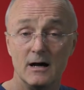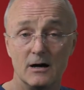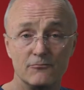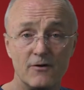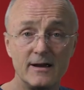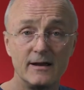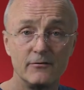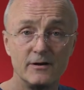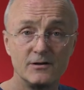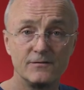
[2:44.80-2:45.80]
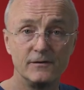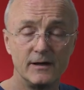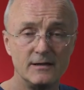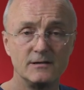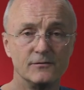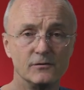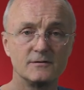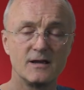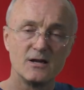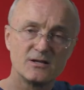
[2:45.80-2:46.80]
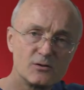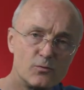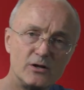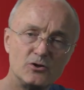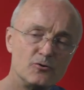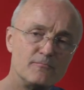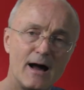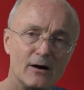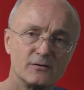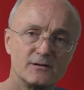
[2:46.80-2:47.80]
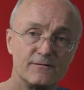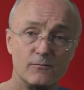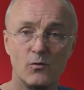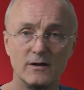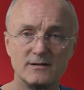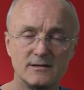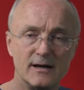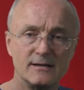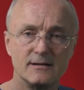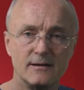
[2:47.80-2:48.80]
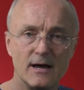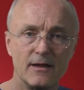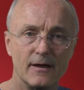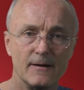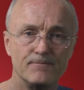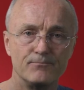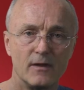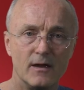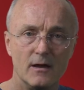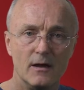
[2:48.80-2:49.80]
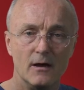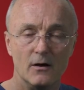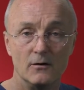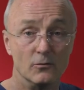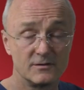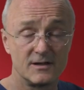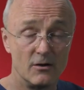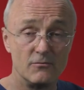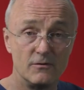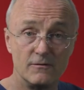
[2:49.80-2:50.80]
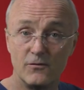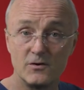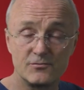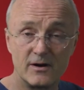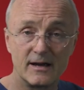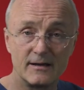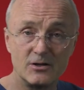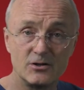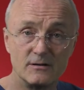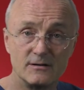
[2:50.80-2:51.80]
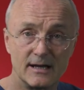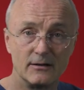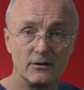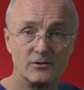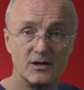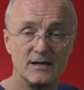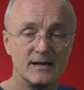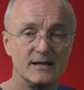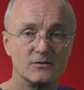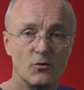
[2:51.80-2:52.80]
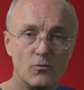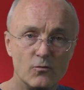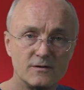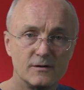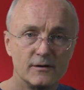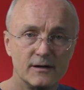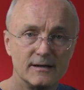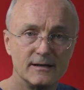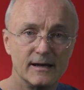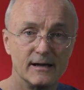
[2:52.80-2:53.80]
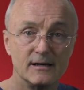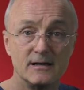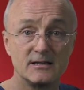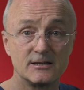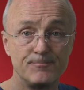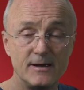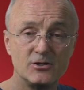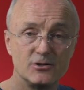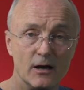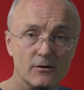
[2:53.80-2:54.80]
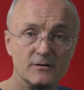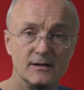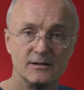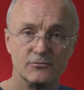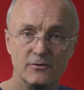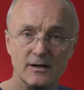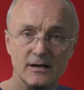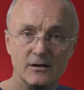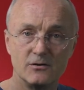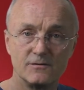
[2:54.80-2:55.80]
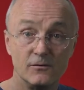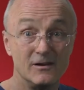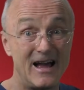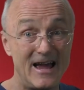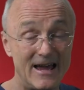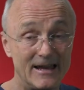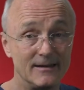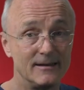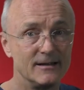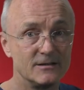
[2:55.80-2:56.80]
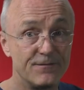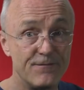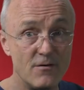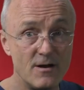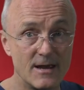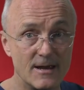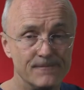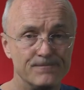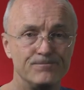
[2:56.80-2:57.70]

At regular intervals, switch your mouse from one side to the other. Also, voice recognition technology is always a good idea. SpeechNote is really useful and it's free.